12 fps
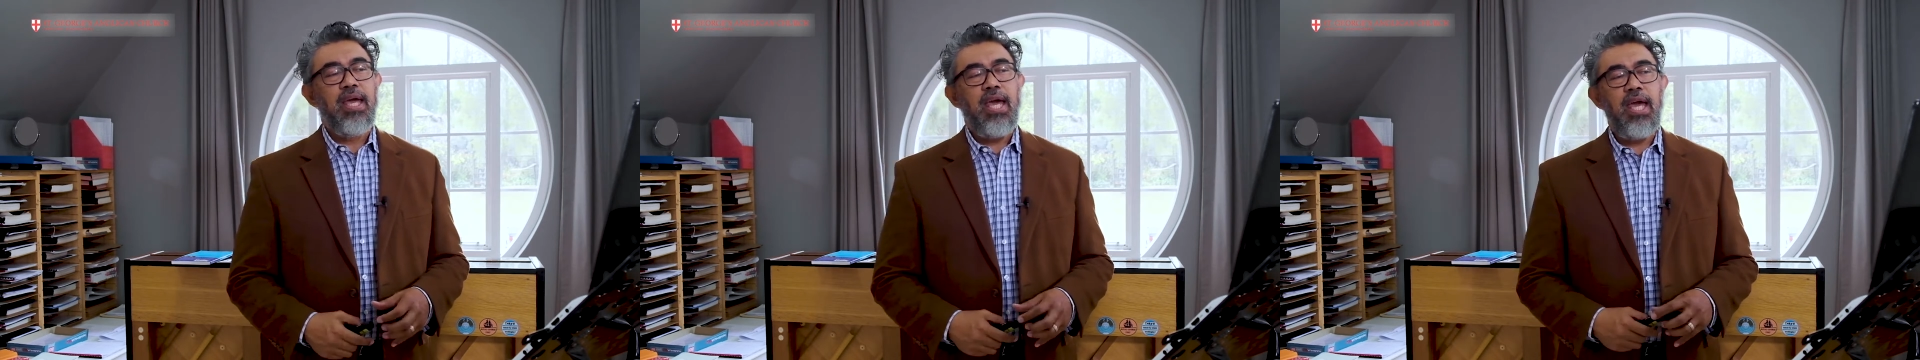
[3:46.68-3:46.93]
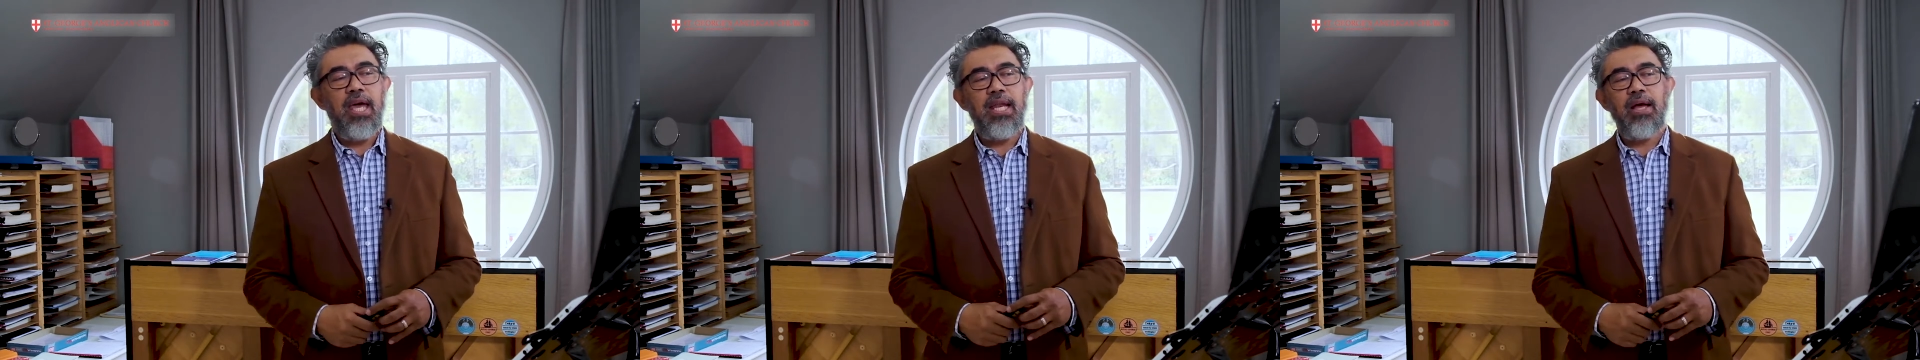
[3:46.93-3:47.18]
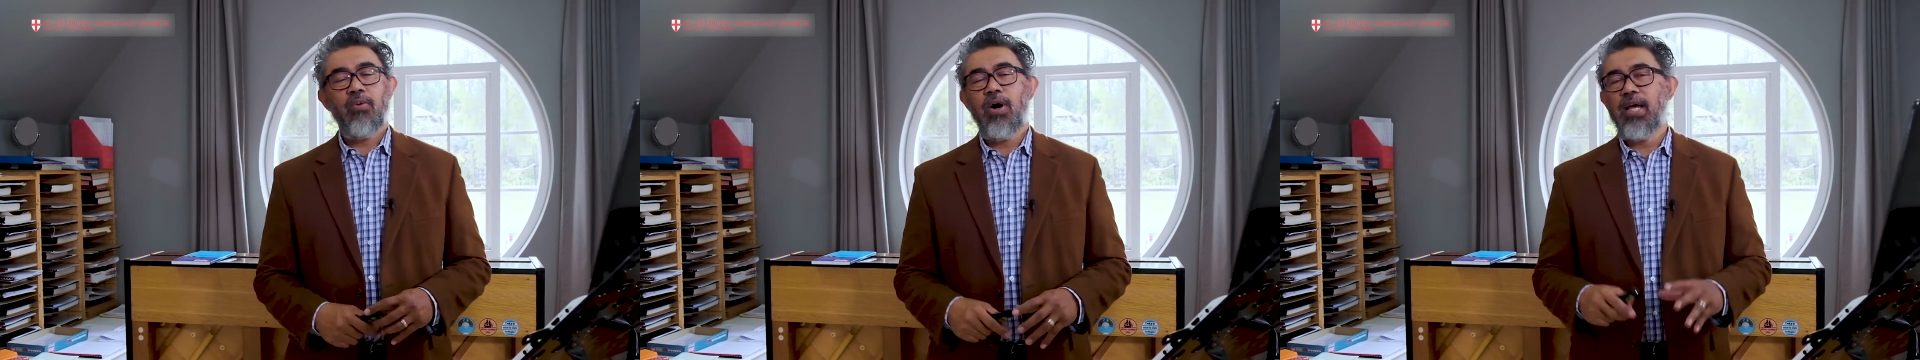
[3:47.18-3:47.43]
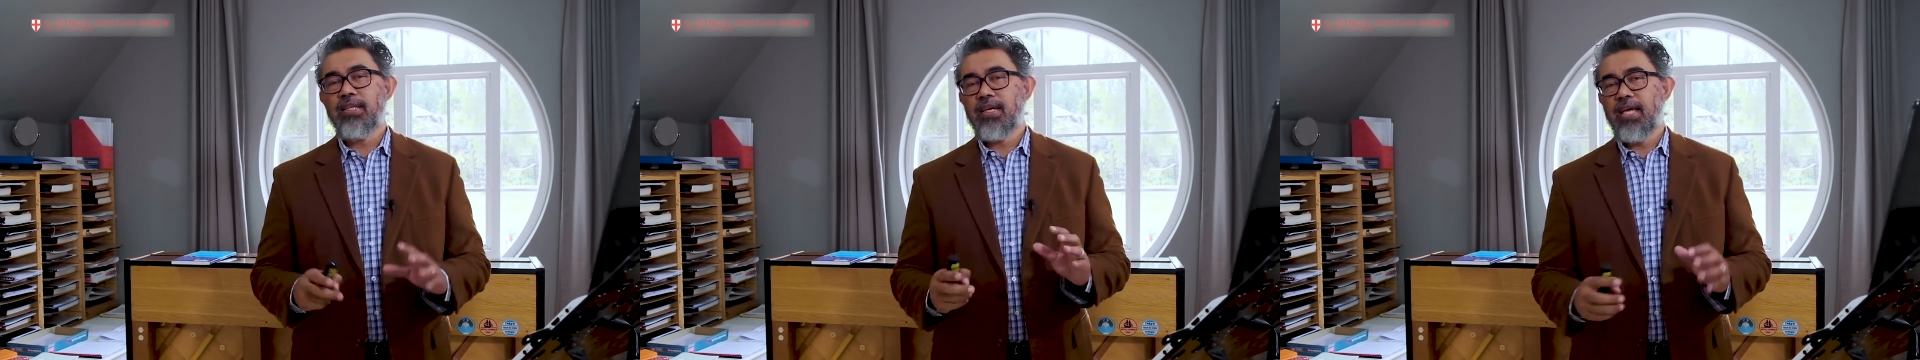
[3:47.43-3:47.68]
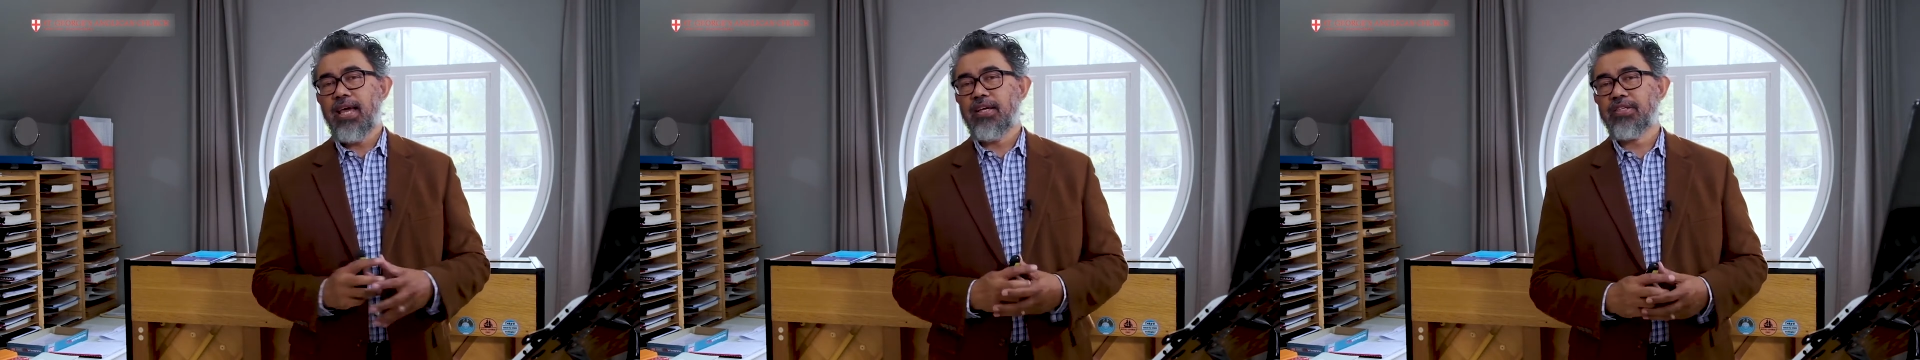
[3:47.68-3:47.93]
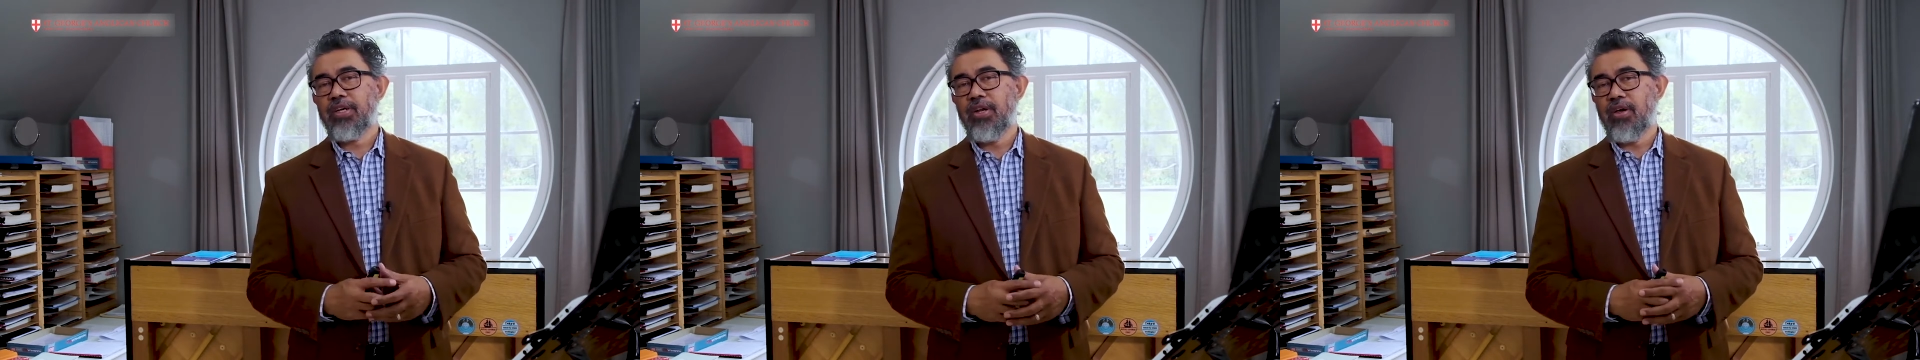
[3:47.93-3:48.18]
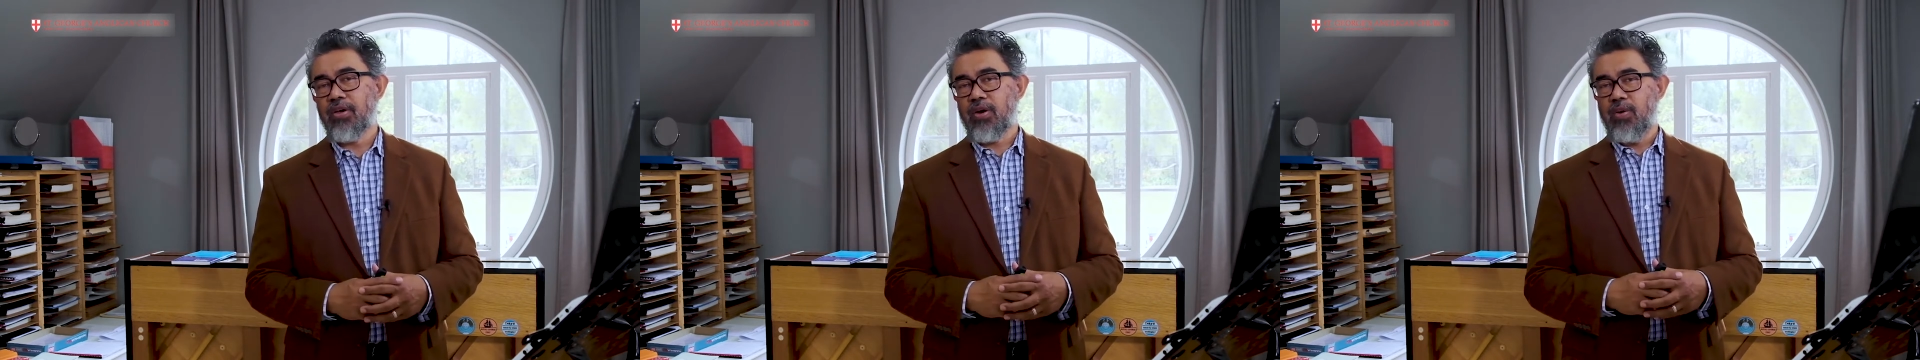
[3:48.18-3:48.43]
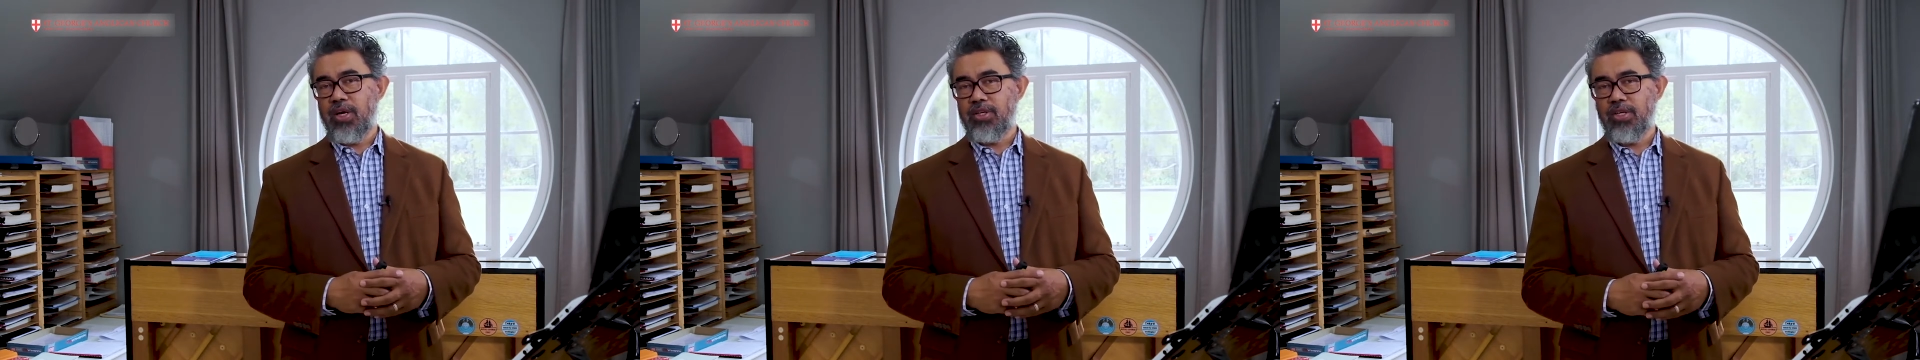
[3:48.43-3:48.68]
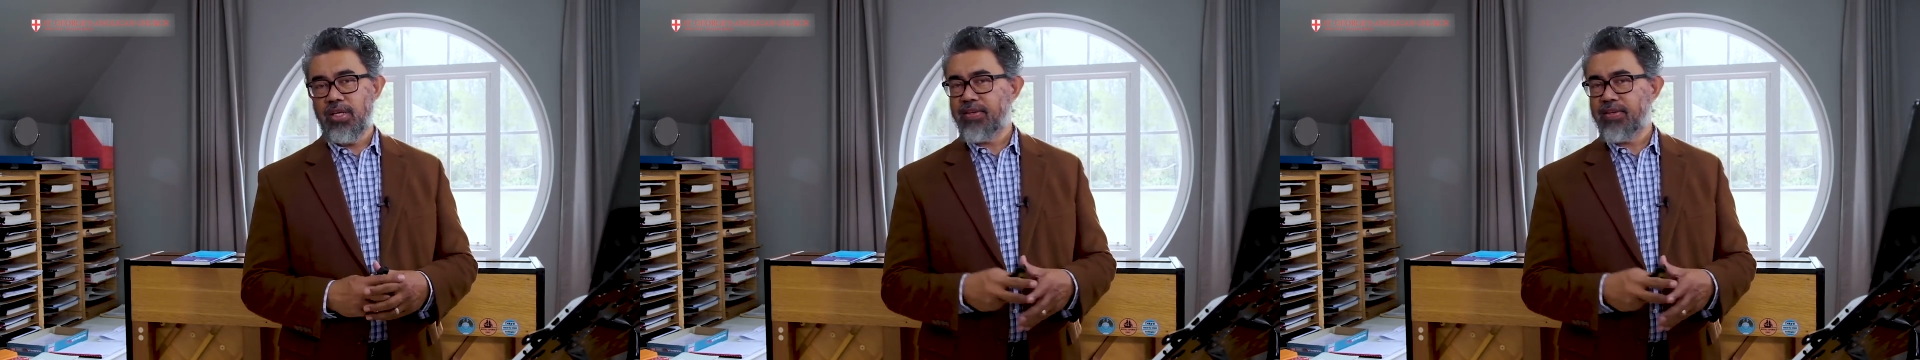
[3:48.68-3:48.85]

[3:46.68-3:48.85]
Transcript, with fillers: And I want to ask another question.